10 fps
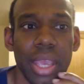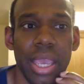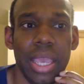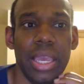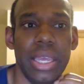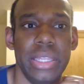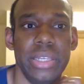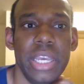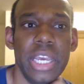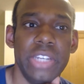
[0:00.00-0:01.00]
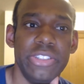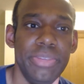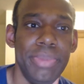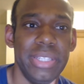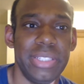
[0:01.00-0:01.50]
and
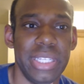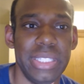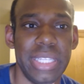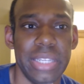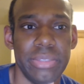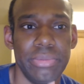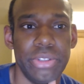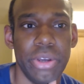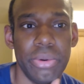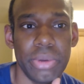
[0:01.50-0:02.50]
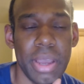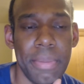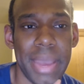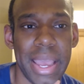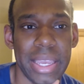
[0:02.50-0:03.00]
she basically tells them don't
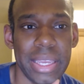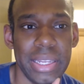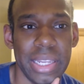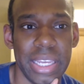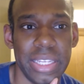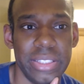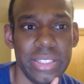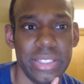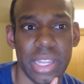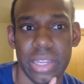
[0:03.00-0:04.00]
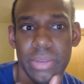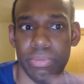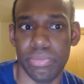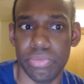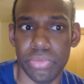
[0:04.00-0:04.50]
come back unless like
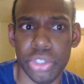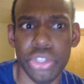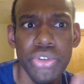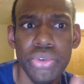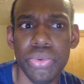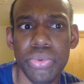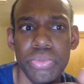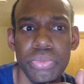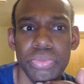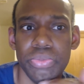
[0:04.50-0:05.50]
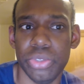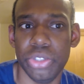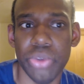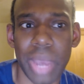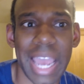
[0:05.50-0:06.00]
you
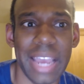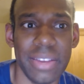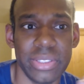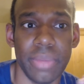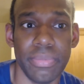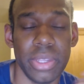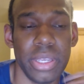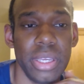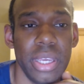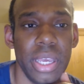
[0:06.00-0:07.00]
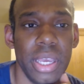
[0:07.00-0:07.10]
you have something